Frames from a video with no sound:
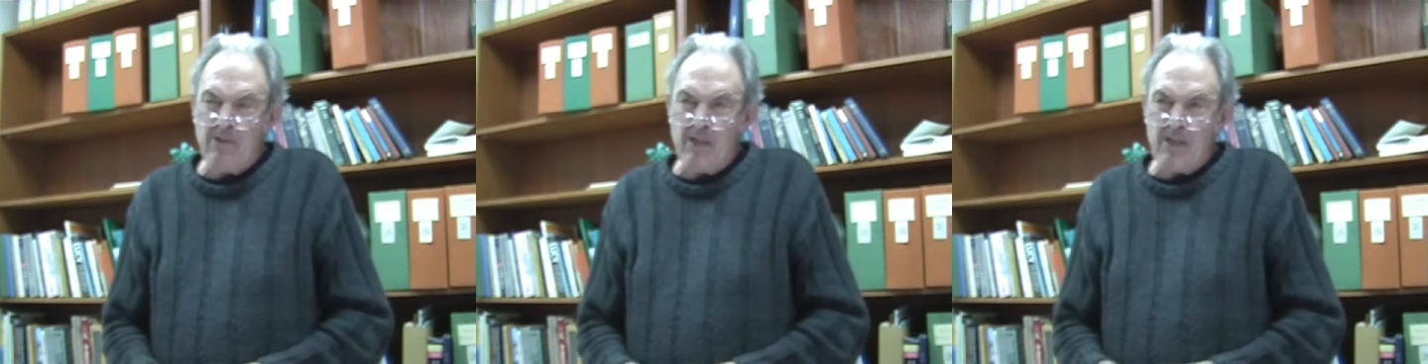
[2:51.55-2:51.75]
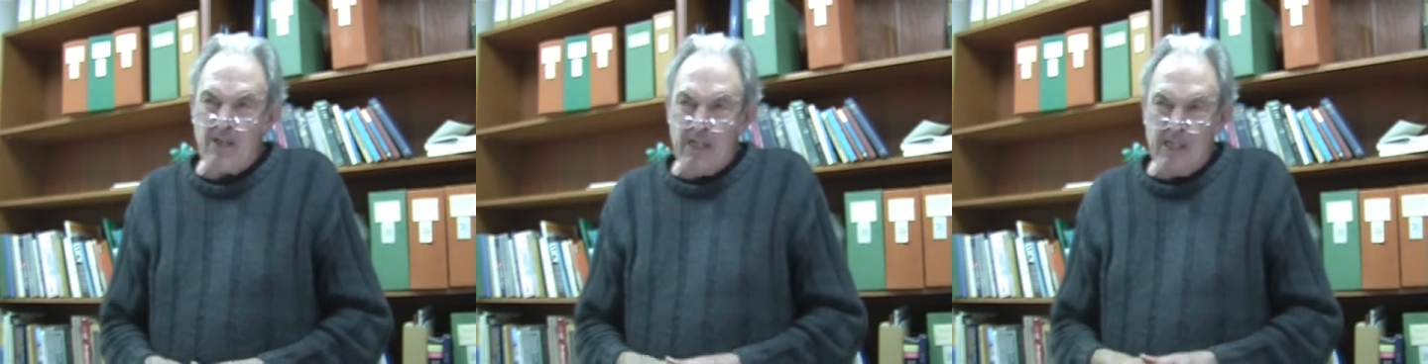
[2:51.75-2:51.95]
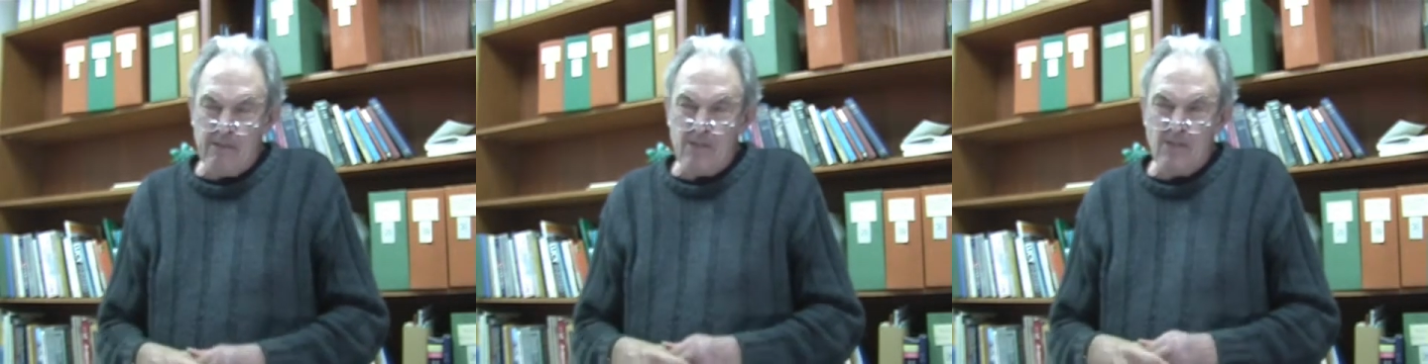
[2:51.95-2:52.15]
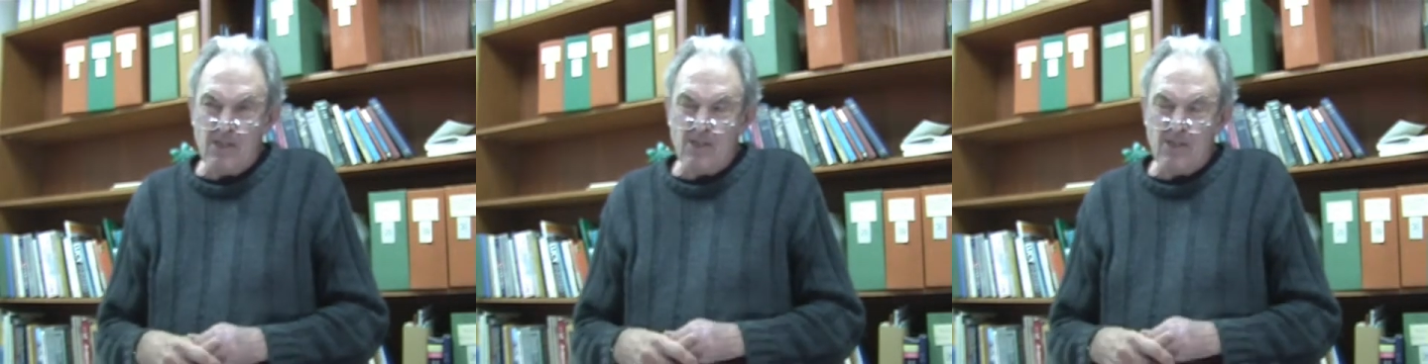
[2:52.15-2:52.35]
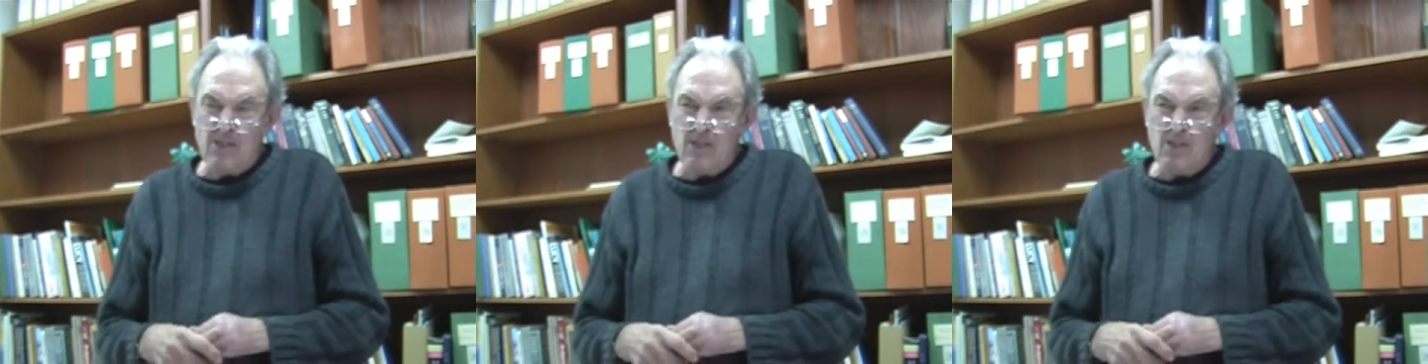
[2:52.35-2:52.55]

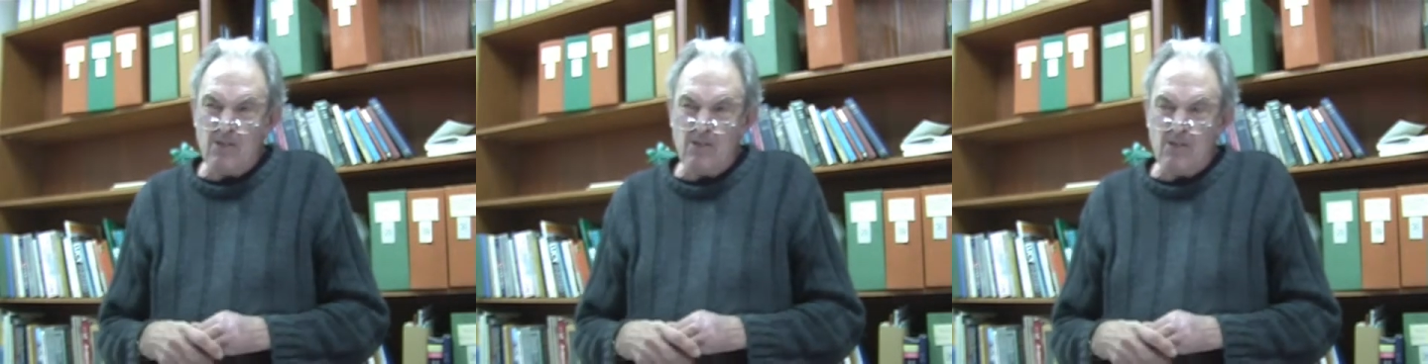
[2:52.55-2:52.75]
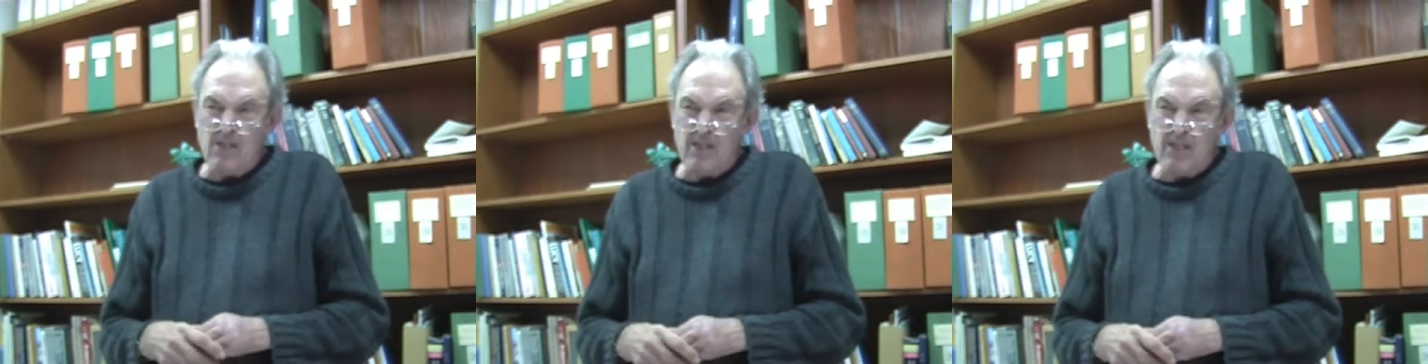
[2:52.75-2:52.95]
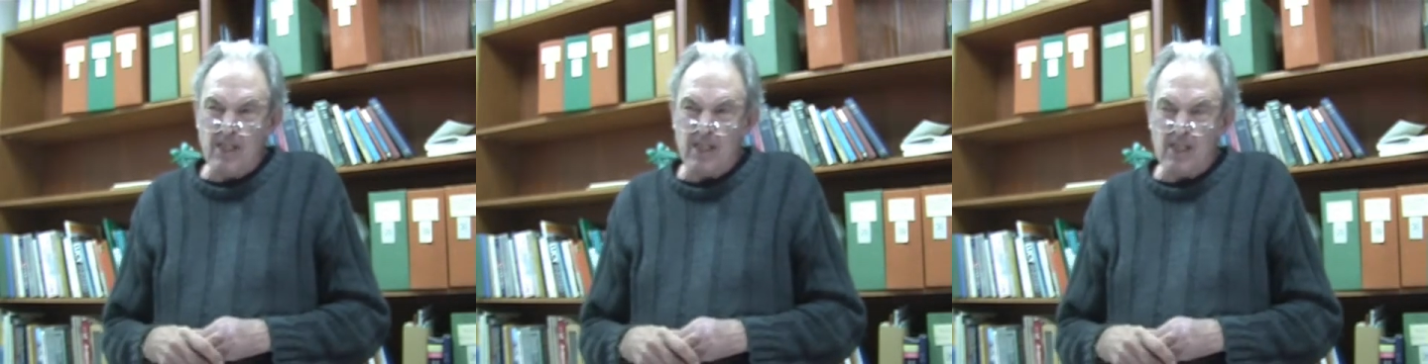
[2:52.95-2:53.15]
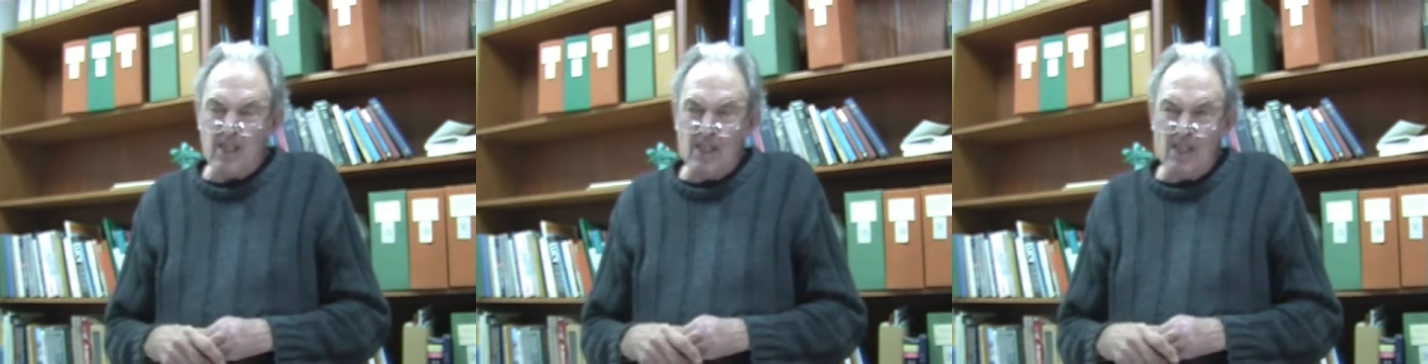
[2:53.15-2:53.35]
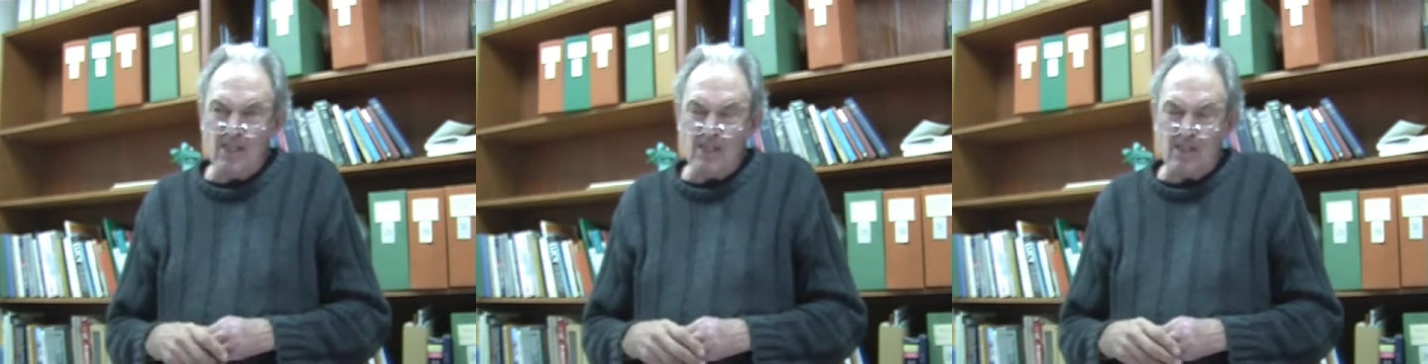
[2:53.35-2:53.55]
encouraged to use in their
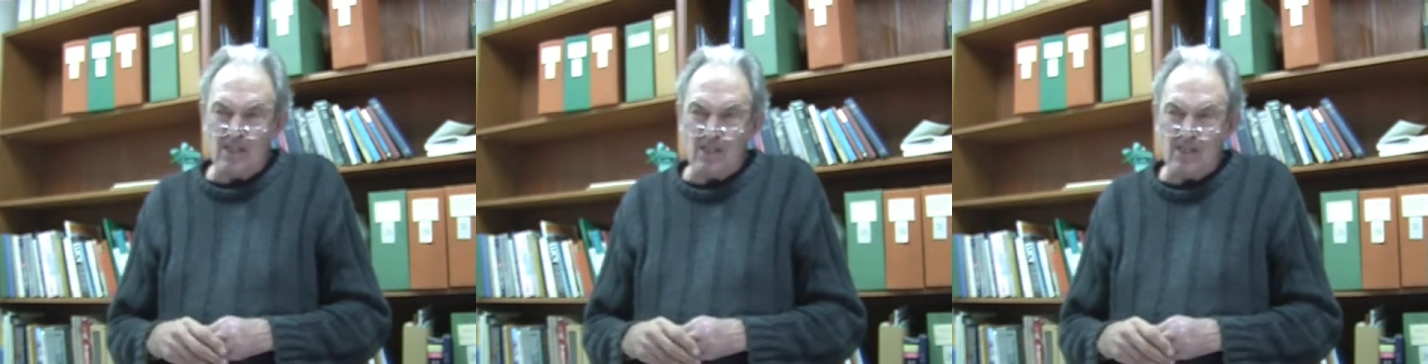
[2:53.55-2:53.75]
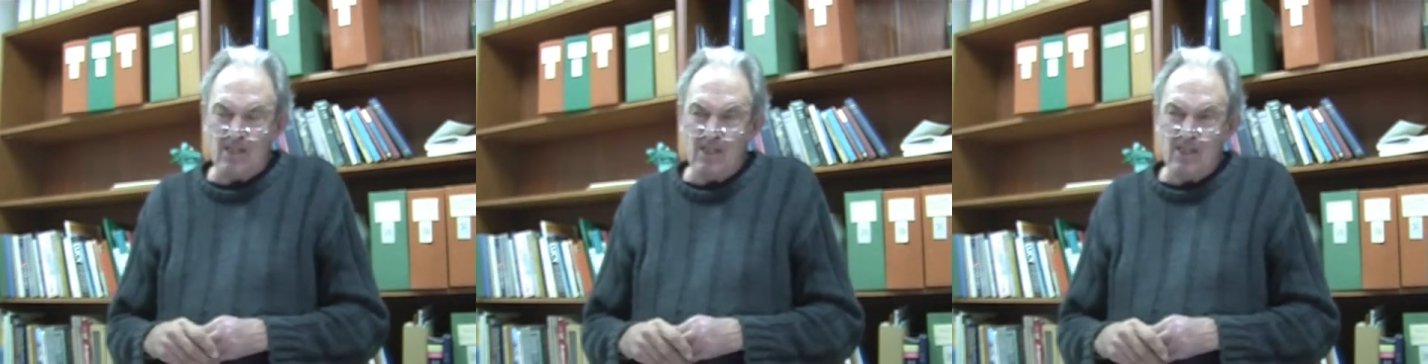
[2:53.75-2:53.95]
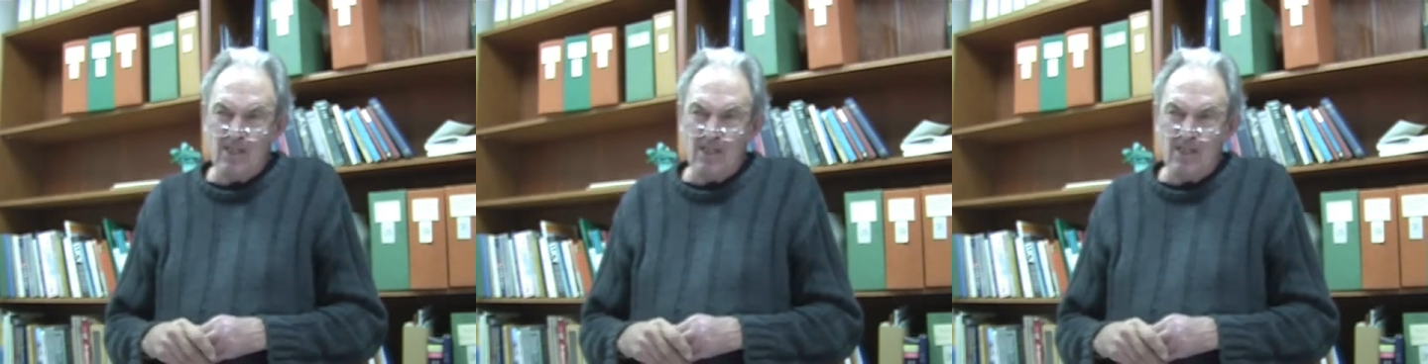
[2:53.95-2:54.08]
gardens